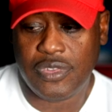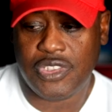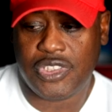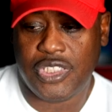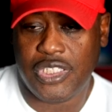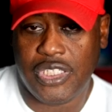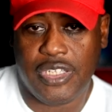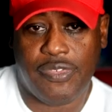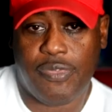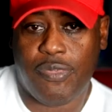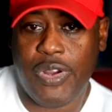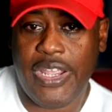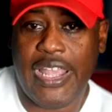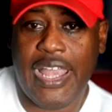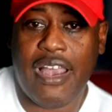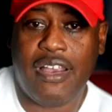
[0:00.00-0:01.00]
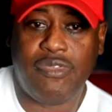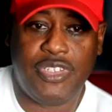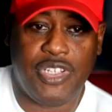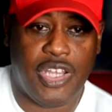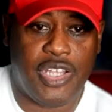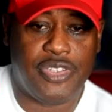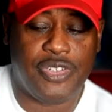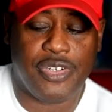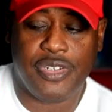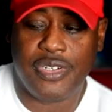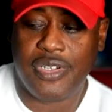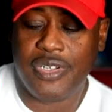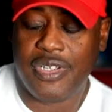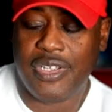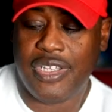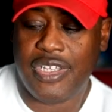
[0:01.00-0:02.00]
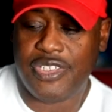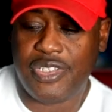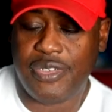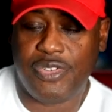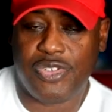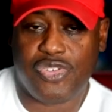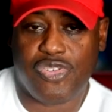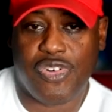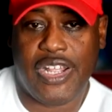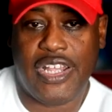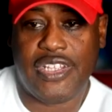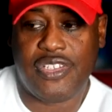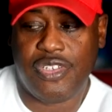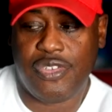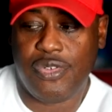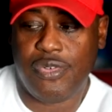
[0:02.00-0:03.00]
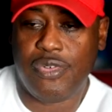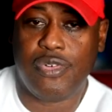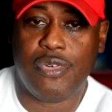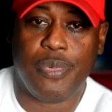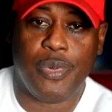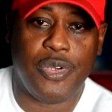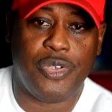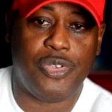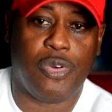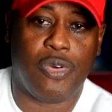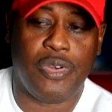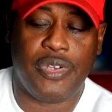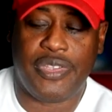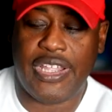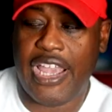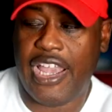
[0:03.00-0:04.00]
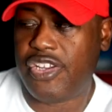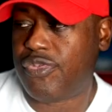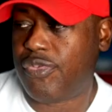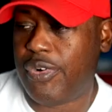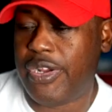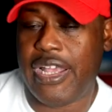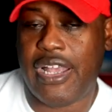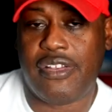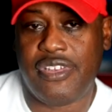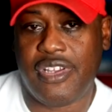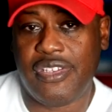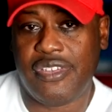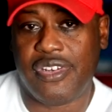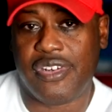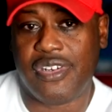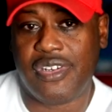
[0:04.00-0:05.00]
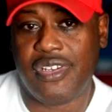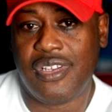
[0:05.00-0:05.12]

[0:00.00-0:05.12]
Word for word: she lived way out yonder and she was trying to do Uber and DoorDash way out yonder.